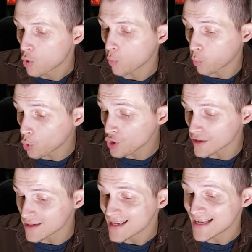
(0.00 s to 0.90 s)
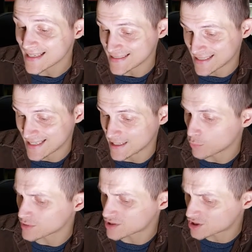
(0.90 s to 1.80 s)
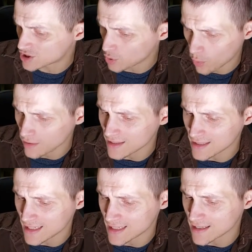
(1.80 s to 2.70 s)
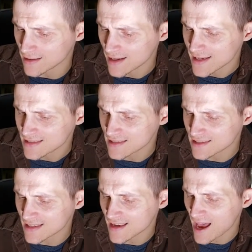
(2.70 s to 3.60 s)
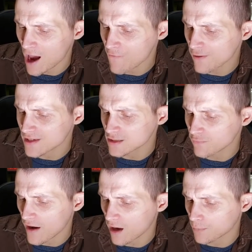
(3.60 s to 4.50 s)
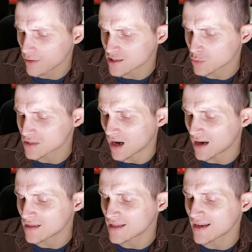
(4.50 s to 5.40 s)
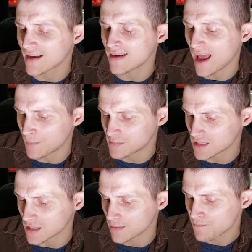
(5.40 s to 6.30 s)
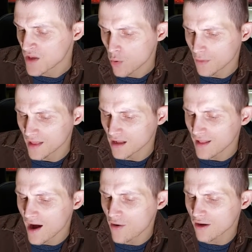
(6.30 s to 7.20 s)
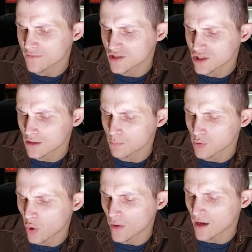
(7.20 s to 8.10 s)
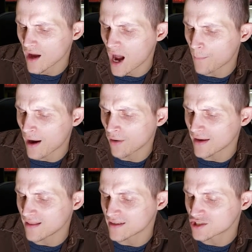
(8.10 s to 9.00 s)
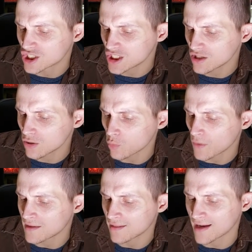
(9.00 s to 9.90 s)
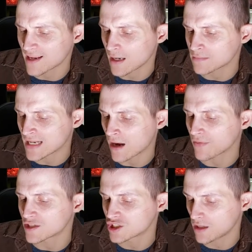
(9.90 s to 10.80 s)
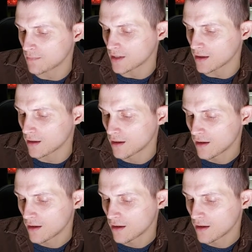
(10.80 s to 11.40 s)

Wood, indeed, was sorely needed, since the cavernous fireplace was unlit and empty, with a cloud of soot blowing about in the chill wind that came down the chimney.